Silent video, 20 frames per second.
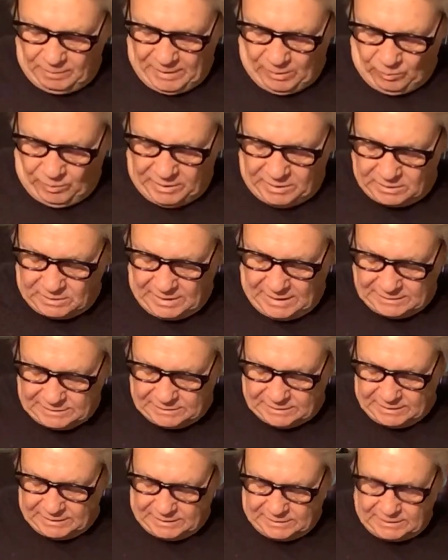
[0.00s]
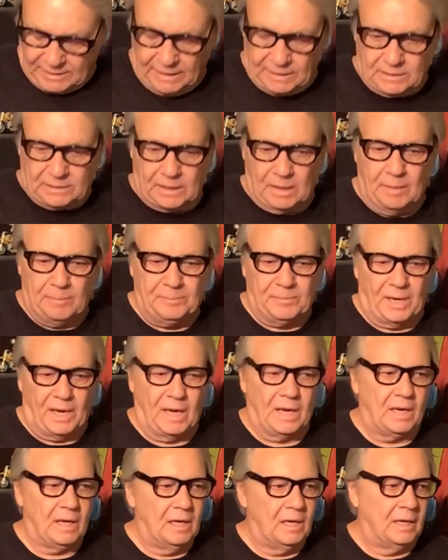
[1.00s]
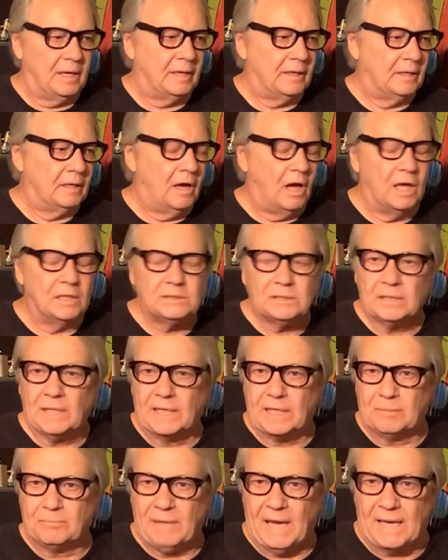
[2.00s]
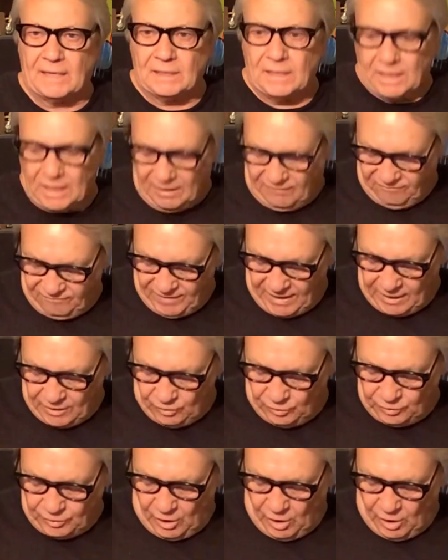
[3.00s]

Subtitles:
And what it does is it sets up a oscillating magnetic field